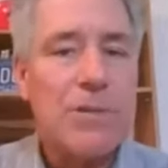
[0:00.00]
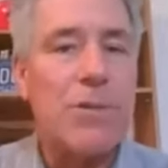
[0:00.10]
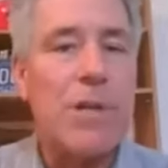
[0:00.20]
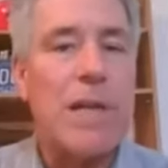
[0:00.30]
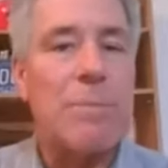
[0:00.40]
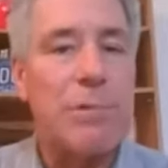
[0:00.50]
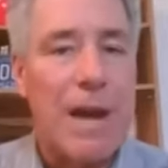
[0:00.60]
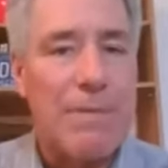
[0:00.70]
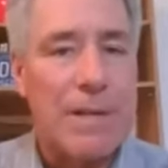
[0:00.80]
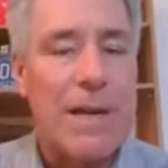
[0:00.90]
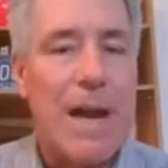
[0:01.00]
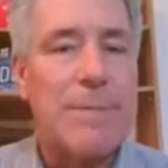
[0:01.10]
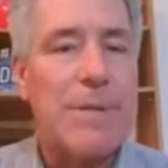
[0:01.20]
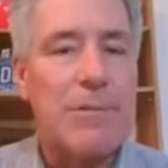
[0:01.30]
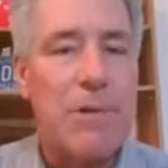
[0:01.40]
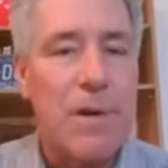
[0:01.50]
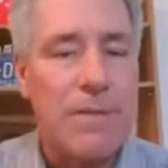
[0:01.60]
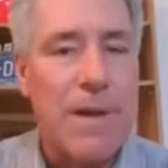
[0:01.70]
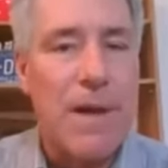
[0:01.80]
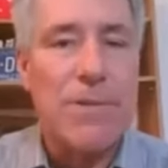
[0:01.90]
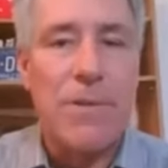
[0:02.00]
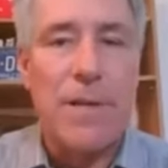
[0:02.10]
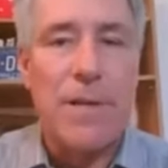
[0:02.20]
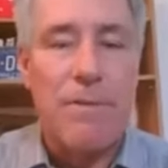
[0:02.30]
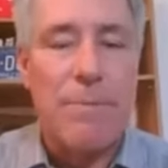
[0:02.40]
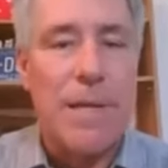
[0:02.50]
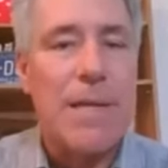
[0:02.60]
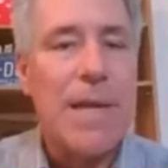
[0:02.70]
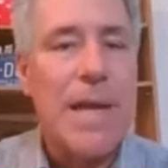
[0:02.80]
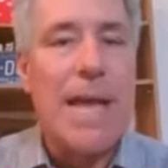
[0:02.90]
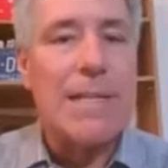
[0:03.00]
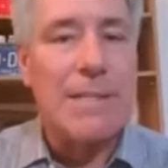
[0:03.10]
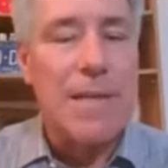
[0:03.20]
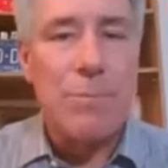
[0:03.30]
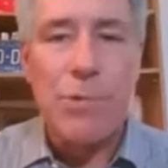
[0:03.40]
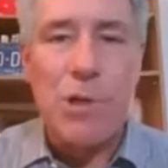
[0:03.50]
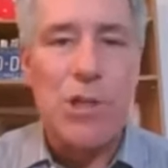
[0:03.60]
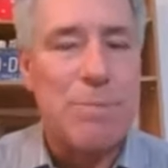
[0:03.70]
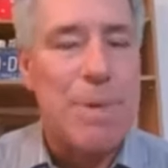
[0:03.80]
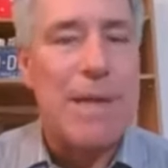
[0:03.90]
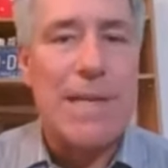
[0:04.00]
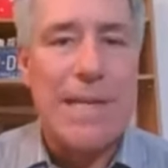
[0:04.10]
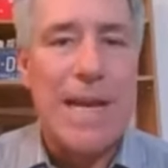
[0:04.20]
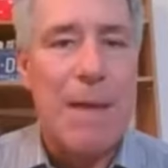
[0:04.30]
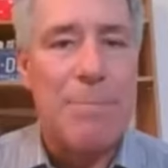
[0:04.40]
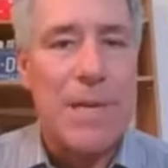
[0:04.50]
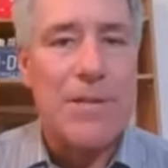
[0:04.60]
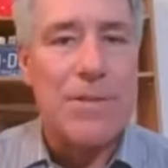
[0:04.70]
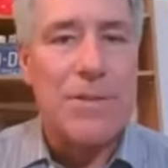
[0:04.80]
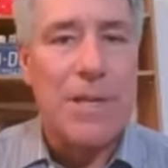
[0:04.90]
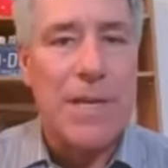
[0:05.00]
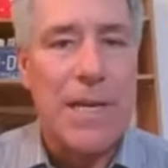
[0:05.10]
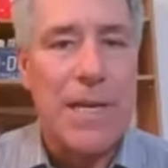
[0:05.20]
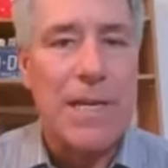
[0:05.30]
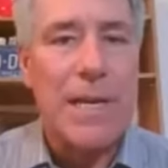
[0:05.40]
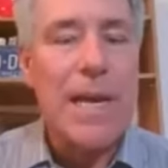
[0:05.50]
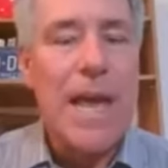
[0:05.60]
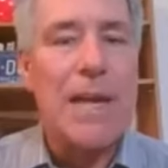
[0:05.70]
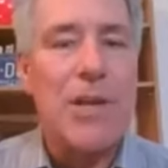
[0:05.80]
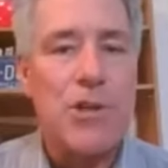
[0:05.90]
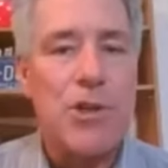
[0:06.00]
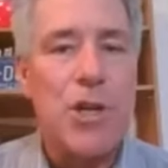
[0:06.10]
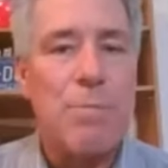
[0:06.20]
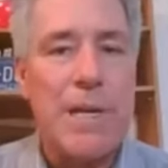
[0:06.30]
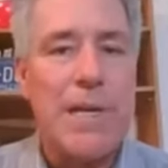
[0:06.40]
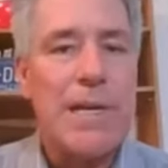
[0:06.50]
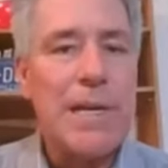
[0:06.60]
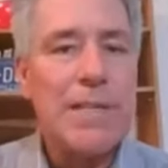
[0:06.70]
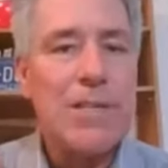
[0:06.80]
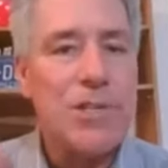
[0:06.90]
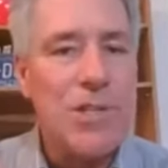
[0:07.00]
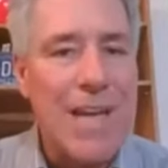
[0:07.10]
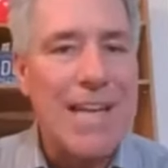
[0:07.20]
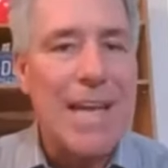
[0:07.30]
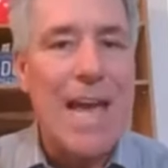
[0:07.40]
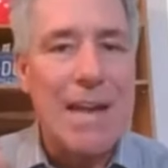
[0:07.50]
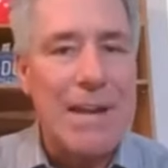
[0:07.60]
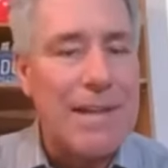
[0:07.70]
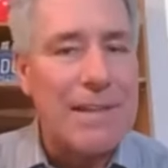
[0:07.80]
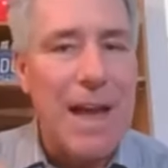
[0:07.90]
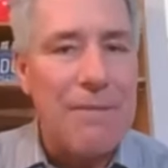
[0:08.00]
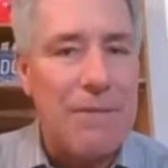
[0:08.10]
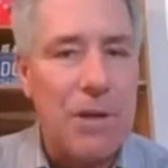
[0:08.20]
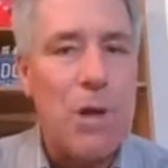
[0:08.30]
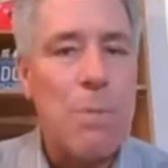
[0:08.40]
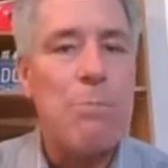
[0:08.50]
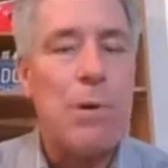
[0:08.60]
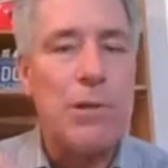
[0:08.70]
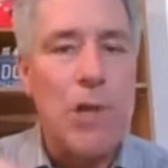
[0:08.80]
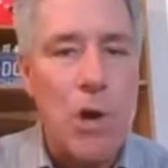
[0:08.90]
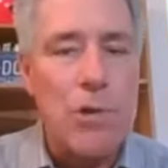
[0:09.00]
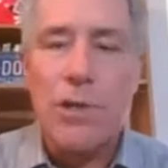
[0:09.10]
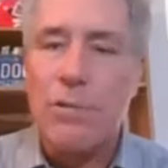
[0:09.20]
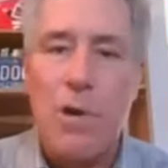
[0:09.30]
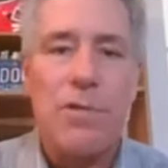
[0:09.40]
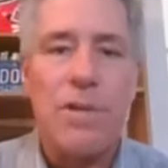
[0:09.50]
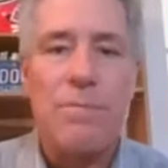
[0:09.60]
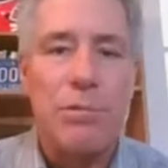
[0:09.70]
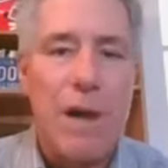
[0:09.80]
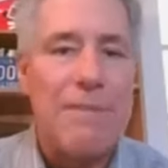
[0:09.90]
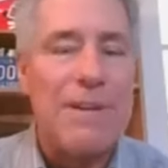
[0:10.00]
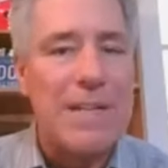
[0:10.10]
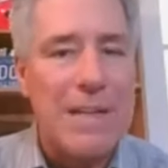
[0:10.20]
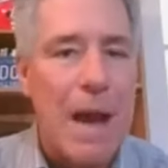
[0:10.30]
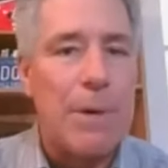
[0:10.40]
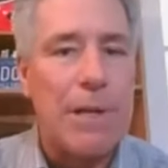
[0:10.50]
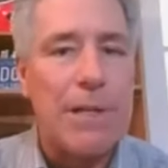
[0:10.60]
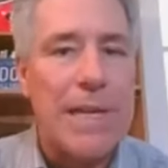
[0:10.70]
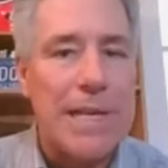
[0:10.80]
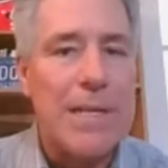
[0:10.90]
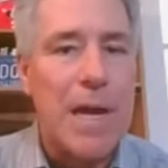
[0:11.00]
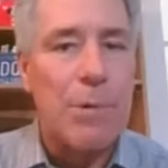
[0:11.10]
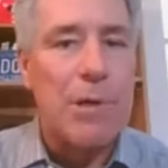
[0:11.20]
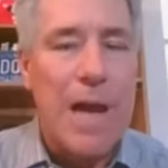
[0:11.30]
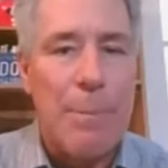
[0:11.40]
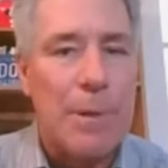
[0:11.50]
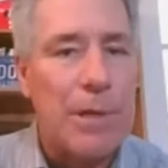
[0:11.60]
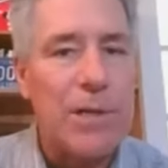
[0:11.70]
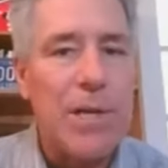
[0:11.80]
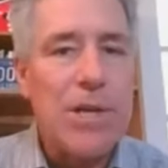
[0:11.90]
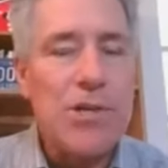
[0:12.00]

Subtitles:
so that the private economy is growing faster than government. And some sort of spending cap is the key, and it should be set at a level below the growth of private nominal income or nominal